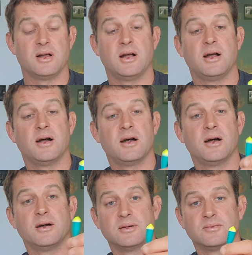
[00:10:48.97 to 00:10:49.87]

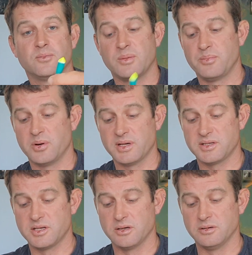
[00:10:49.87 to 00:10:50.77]

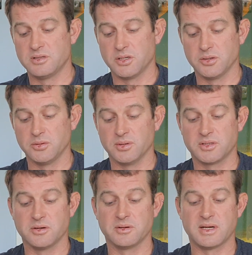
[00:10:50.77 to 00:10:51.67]
1.2,
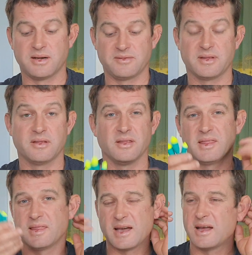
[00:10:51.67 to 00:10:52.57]
2.5.
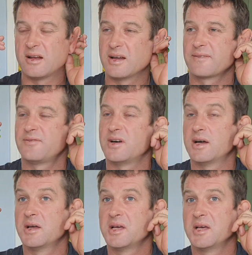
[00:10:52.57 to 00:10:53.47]
They're like
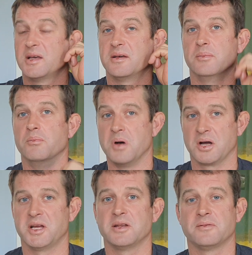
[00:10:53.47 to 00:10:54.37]
for
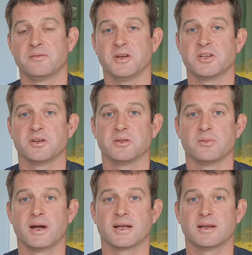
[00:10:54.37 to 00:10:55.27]
mugging fish on the
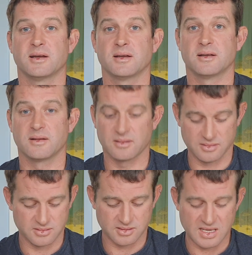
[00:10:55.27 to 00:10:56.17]
Waggler,
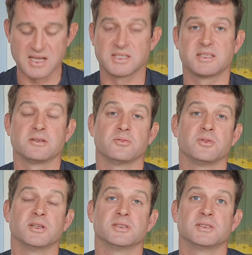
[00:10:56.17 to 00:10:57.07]
casting at
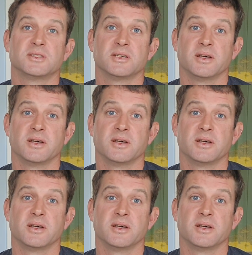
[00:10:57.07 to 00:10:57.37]
ones.